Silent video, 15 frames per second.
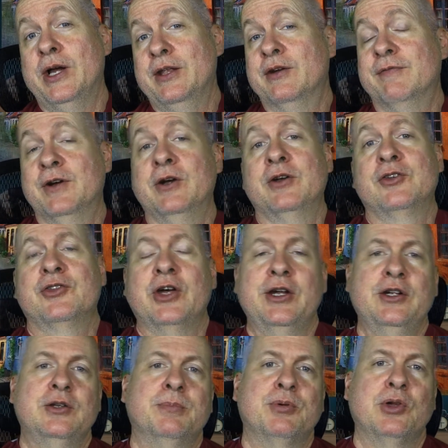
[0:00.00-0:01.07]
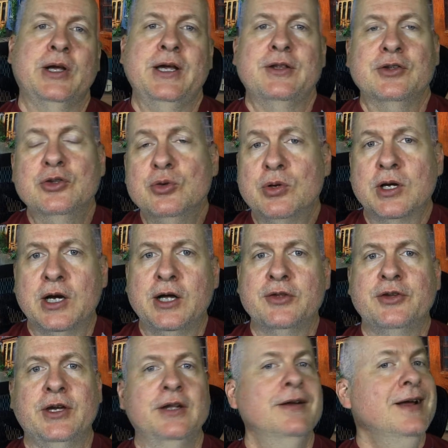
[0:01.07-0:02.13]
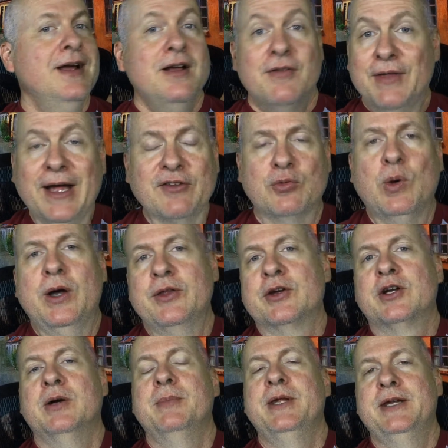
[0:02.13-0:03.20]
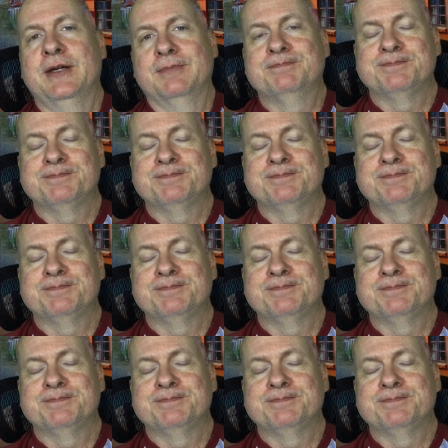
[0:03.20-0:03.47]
They're very excited to play the new content. That's why they're coming in.